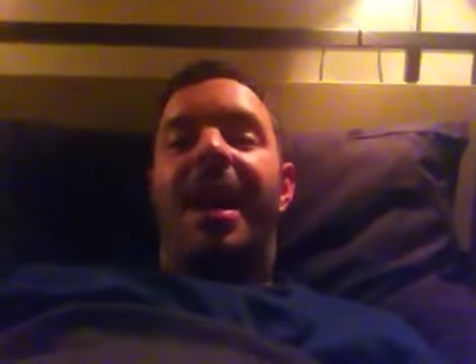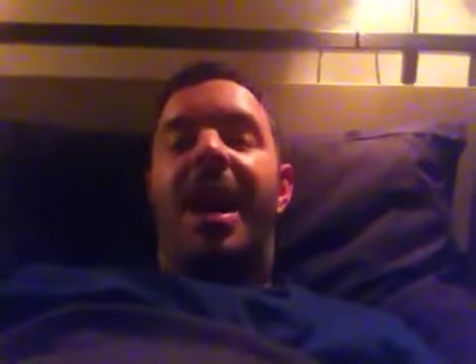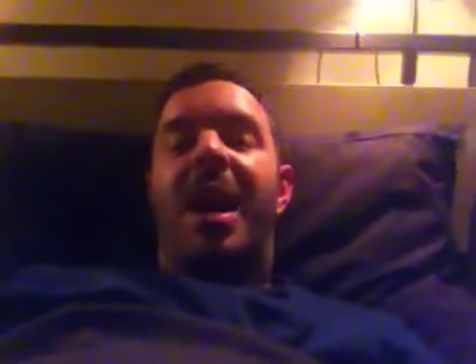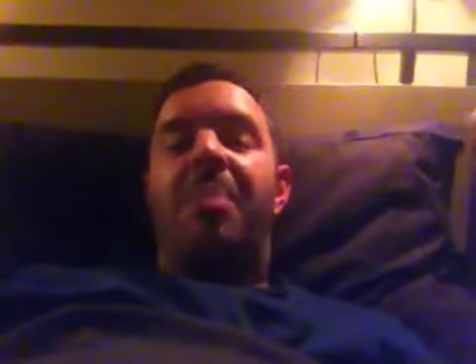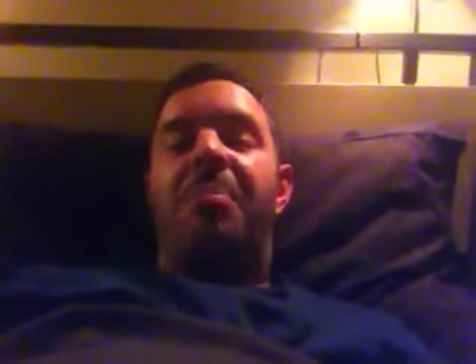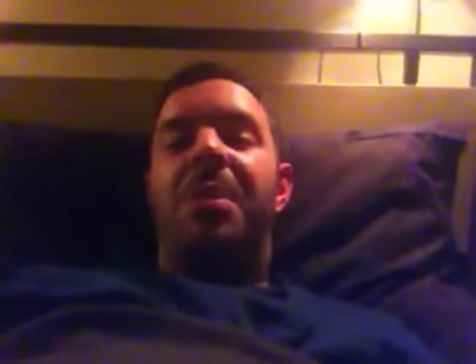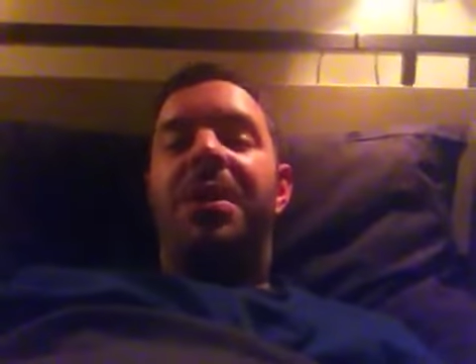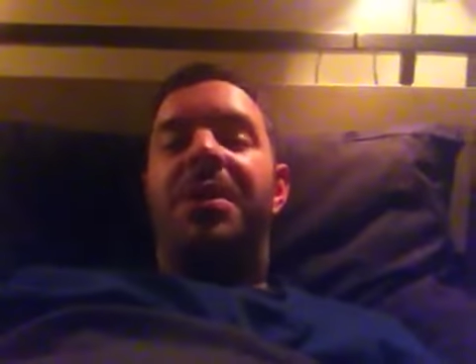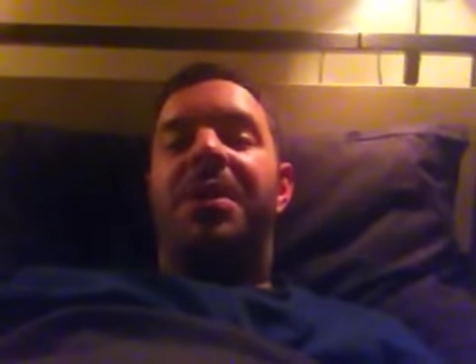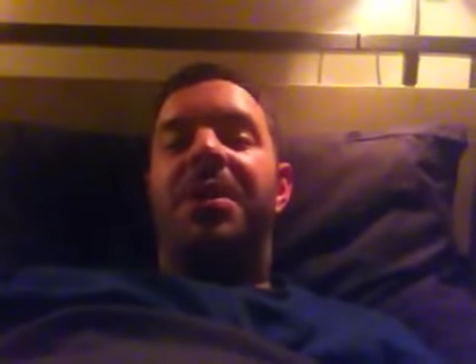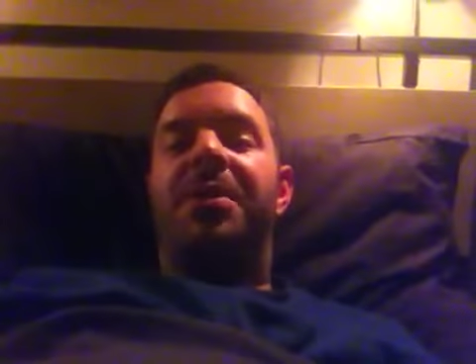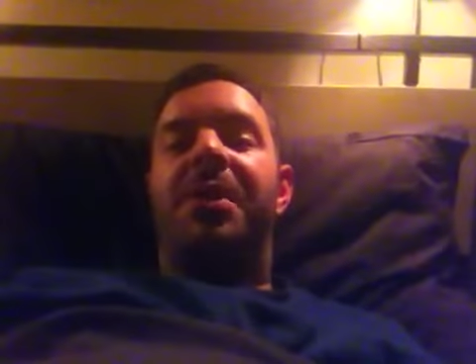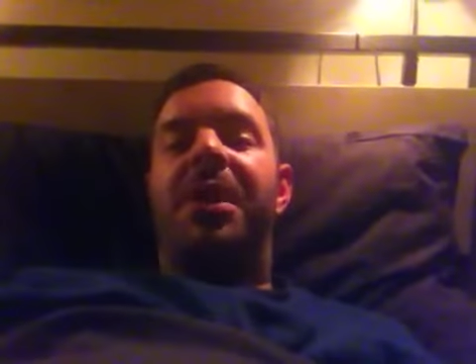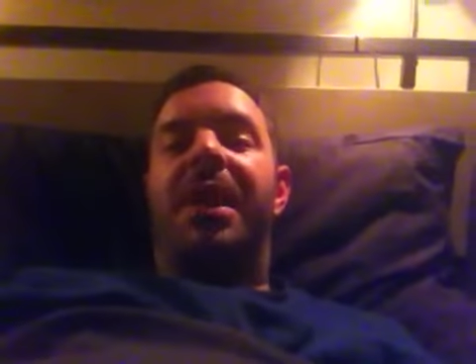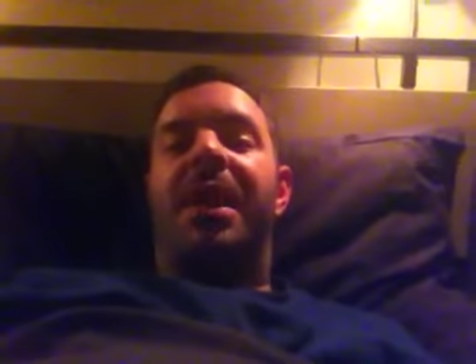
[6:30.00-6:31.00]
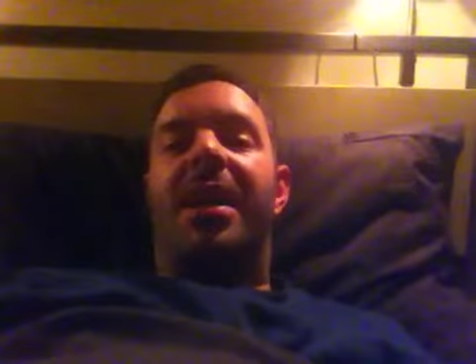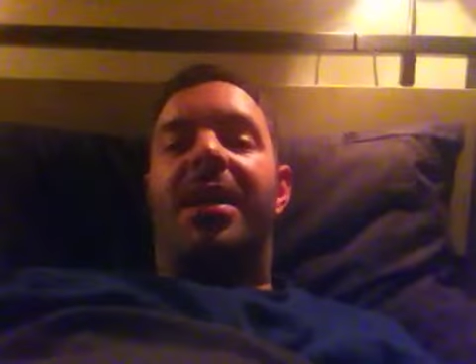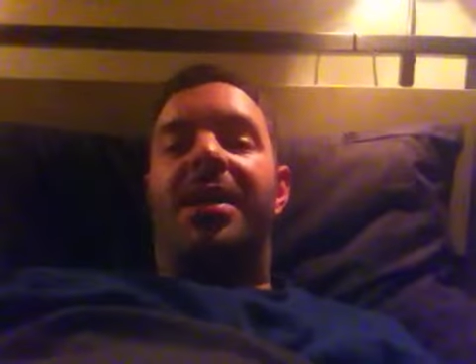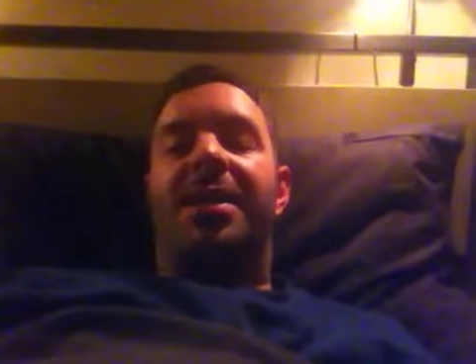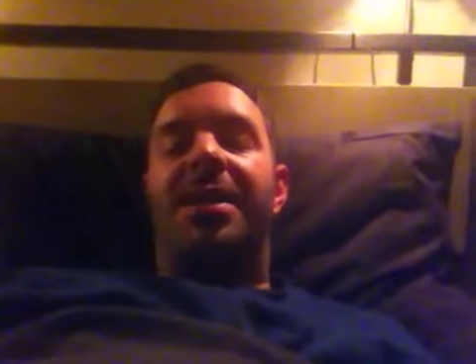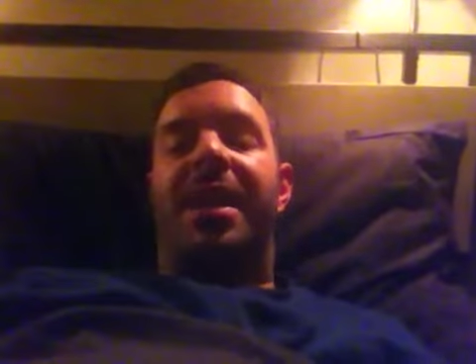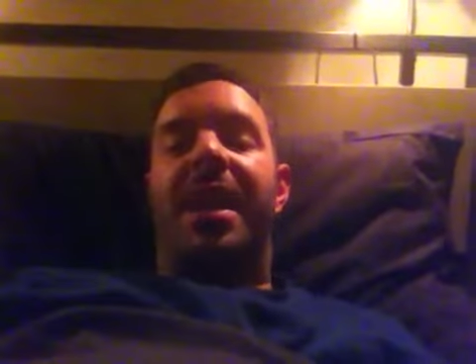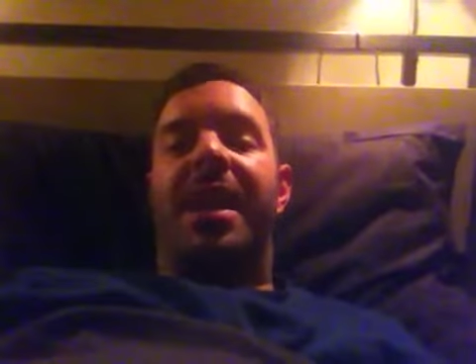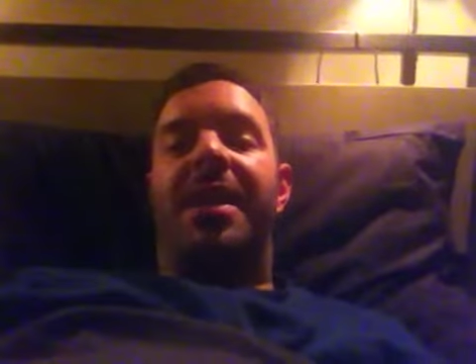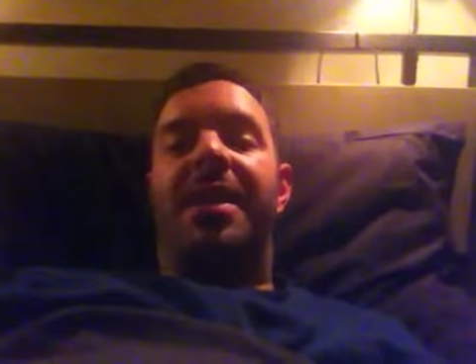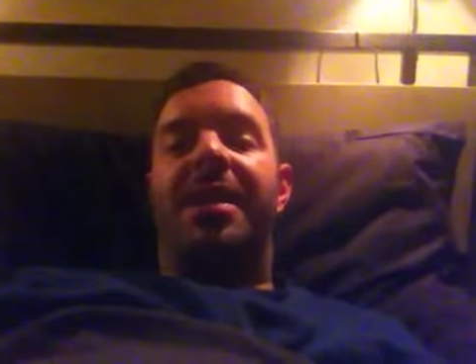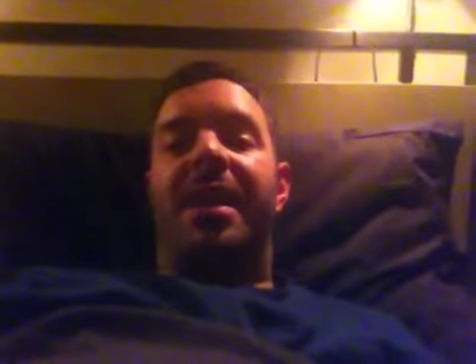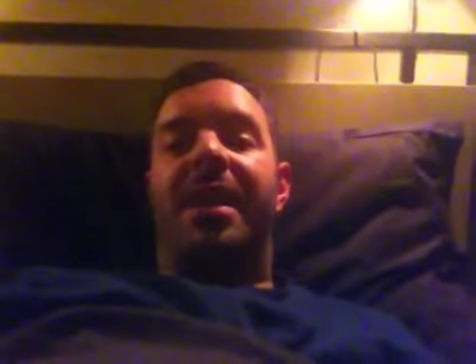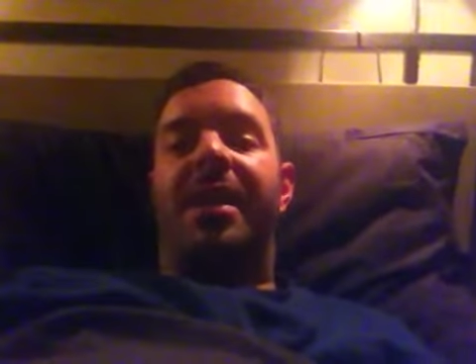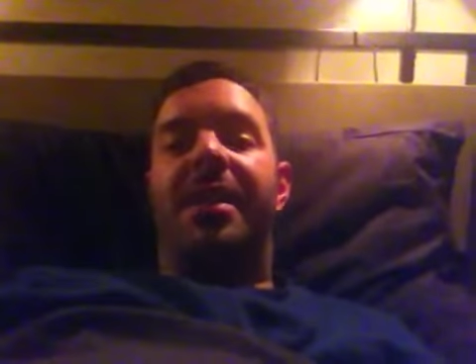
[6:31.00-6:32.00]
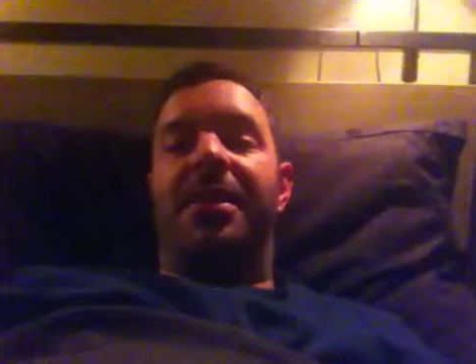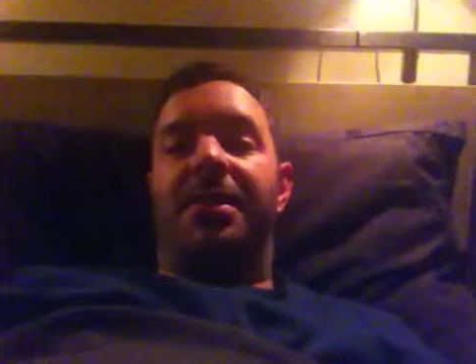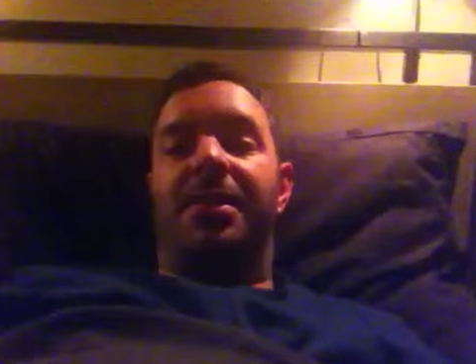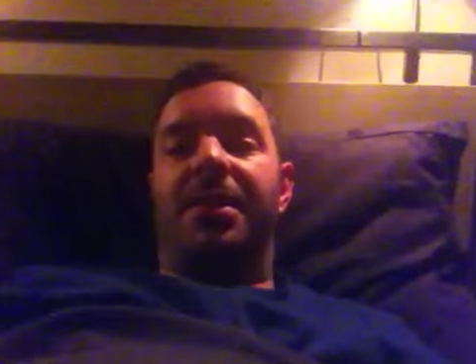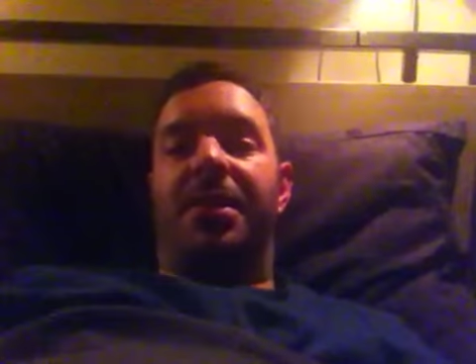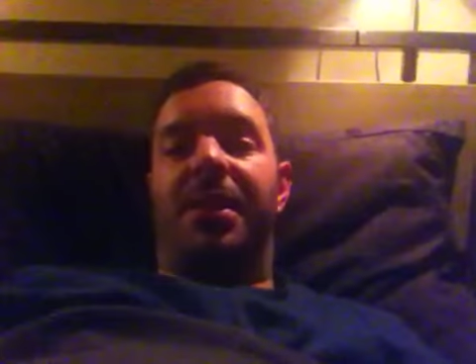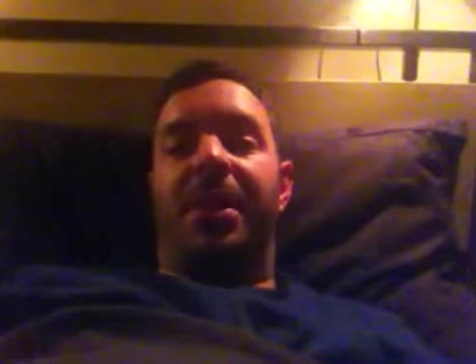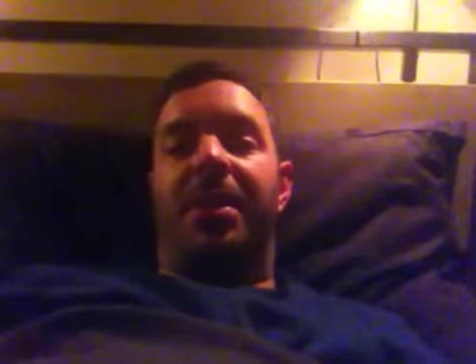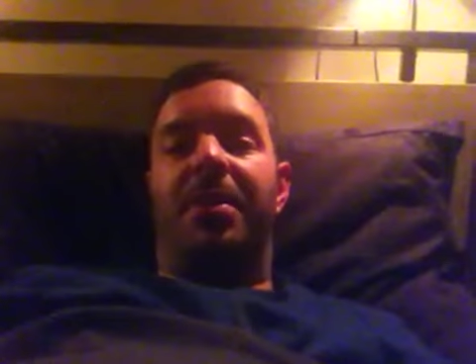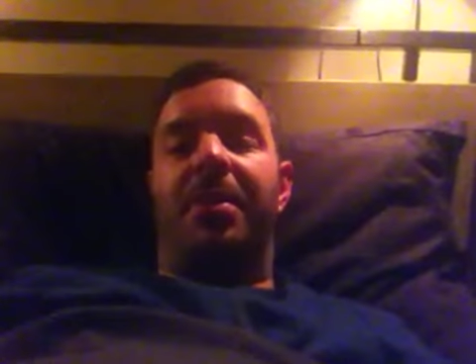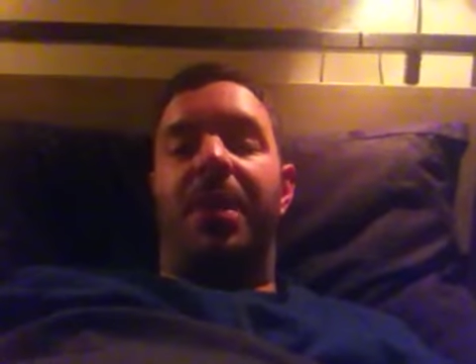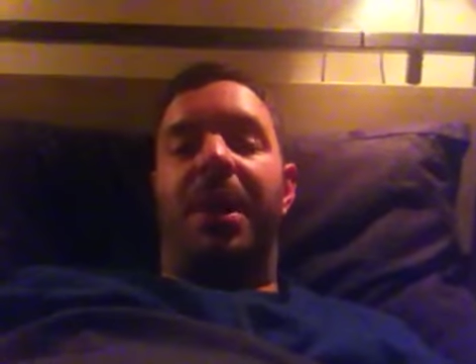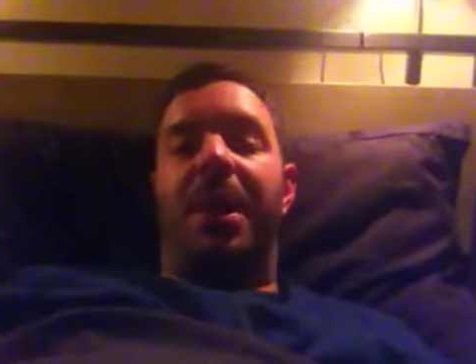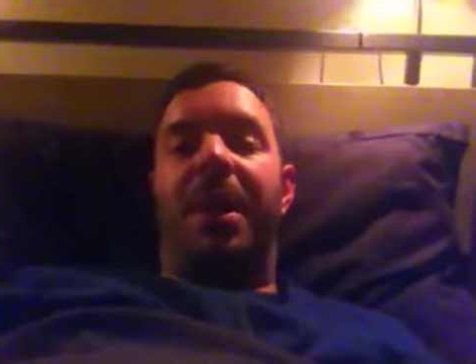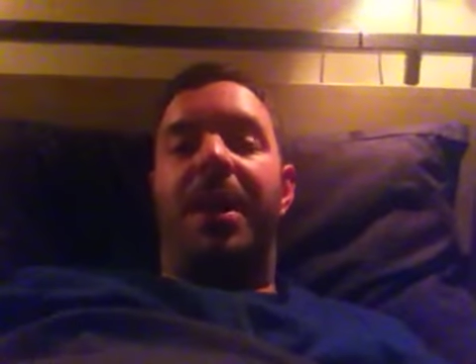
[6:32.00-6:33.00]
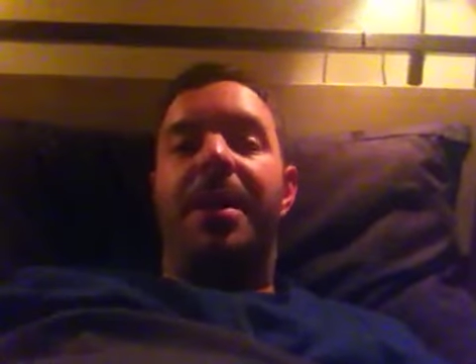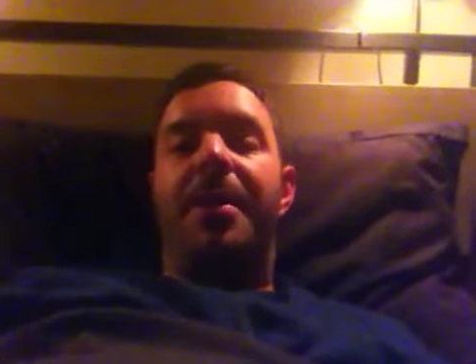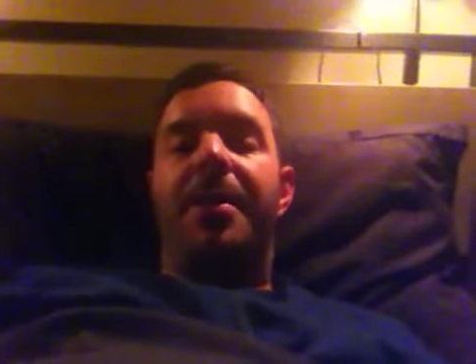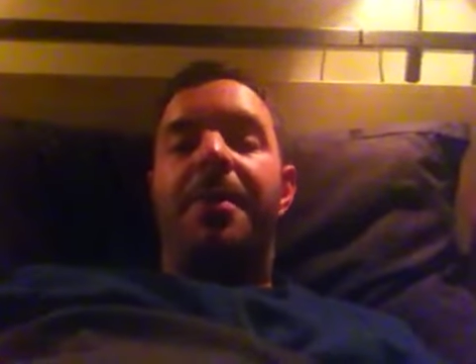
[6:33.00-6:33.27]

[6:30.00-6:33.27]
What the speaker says: Up until the last 10 days or so, where